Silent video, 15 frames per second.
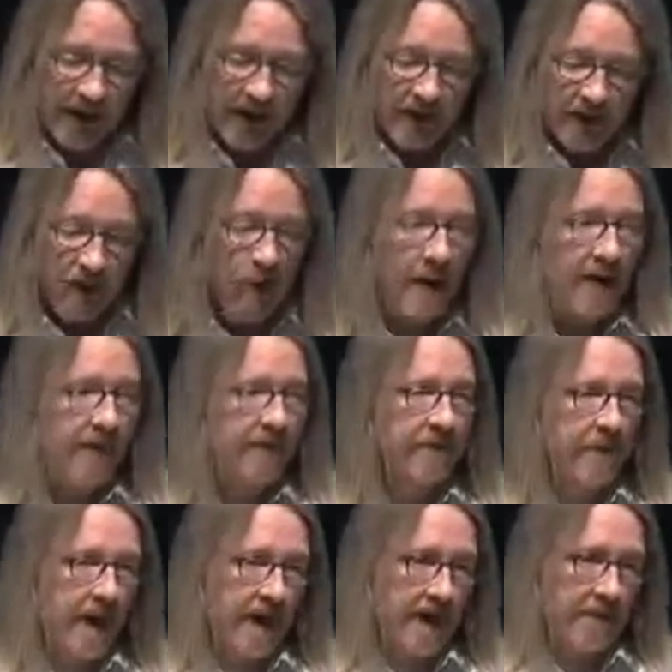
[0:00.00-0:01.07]
And so one
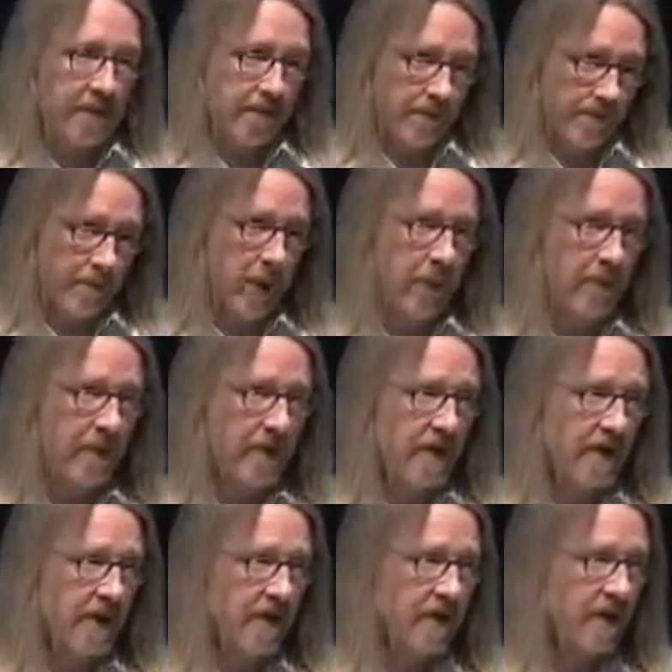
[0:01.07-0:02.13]
of my
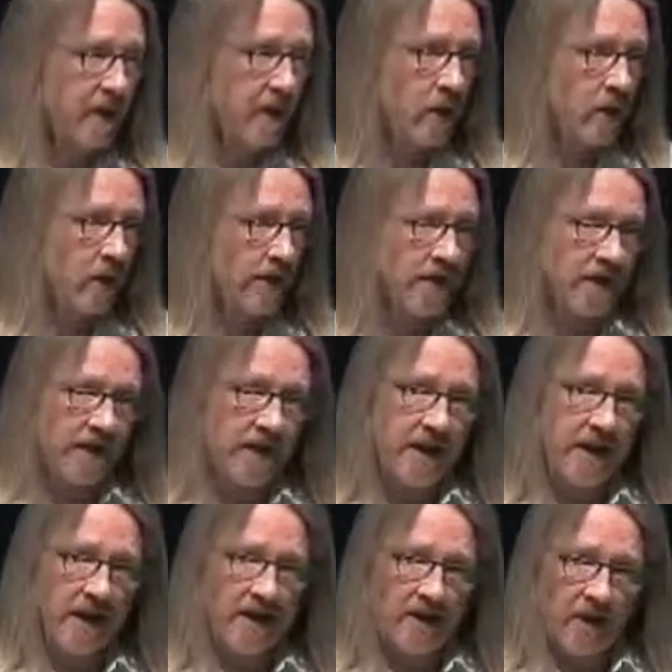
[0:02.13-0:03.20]
purposes of this course is to
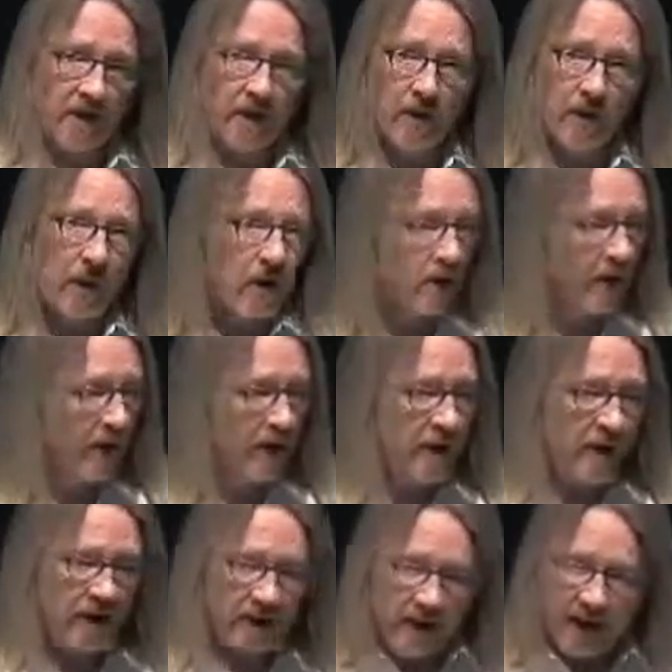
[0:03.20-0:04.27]
get you, whether
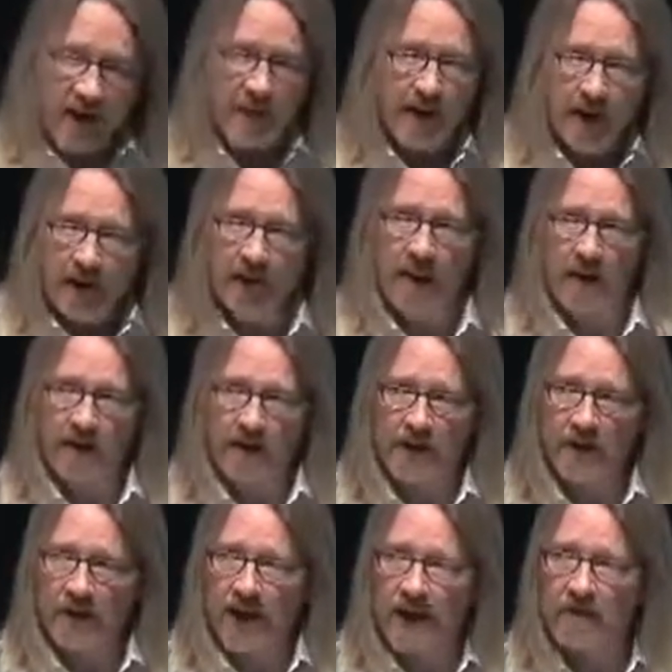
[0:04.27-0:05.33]
you study biomedical
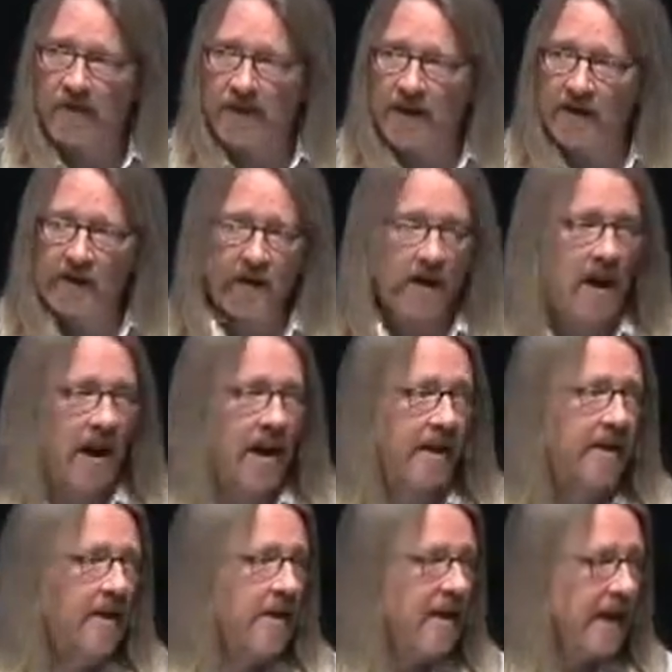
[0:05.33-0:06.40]
engineering after this or not,